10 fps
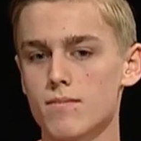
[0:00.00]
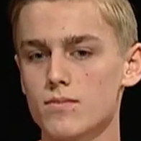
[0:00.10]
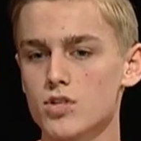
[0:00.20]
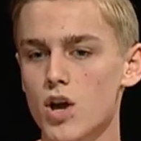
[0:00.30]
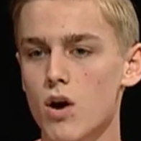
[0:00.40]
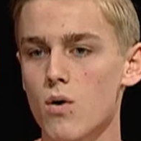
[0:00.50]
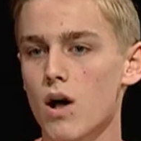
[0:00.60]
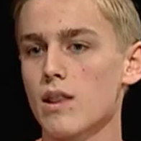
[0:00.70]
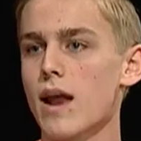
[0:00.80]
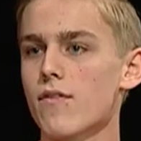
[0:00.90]
So
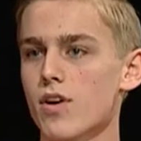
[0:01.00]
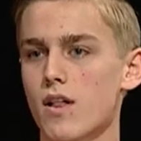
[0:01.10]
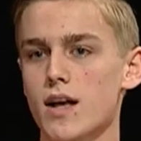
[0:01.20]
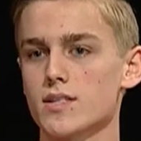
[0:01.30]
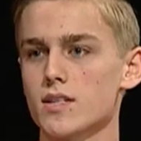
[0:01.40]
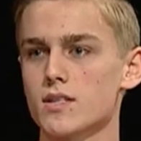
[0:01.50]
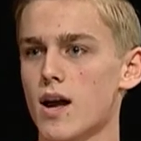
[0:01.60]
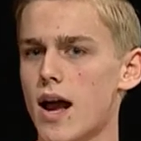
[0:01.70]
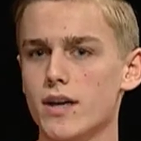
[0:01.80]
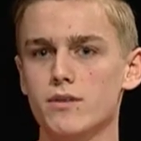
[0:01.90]
a lot of the classes,
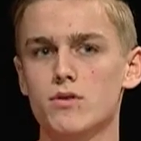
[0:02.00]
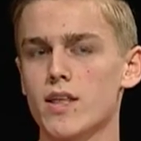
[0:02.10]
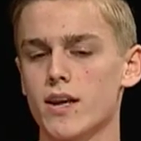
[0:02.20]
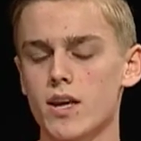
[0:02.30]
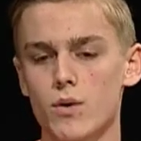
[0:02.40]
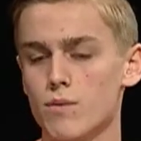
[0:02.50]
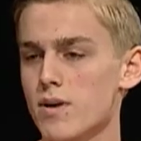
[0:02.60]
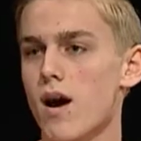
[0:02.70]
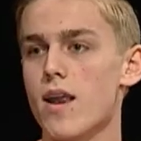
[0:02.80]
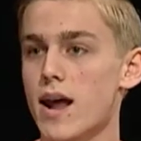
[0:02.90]
I think it would be
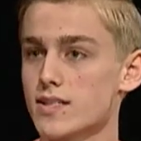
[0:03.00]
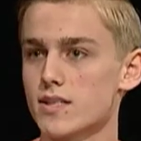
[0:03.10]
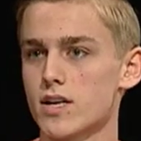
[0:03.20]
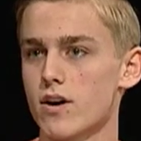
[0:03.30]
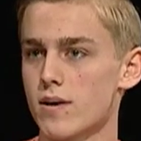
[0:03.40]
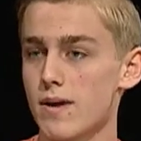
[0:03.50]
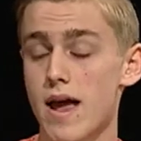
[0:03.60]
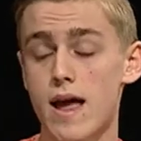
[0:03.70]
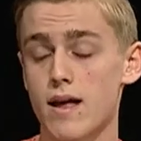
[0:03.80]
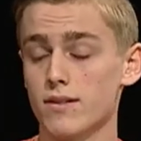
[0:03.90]
unnecessary
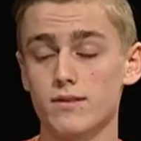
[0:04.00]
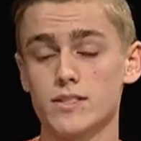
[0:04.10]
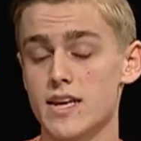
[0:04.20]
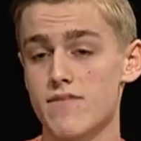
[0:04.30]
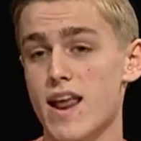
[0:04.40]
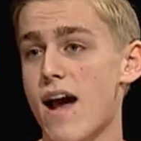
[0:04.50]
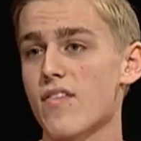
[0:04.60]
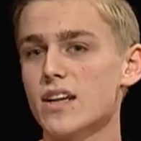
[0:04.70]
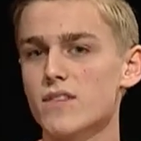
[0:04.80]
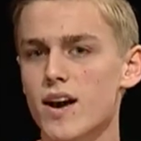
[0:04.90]
to even have
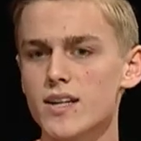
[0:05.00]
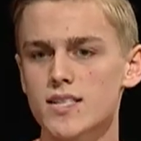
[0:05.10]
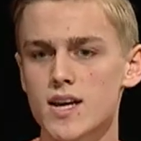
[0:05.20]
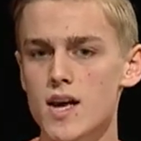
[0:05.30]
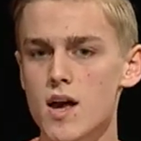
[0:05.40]
that device,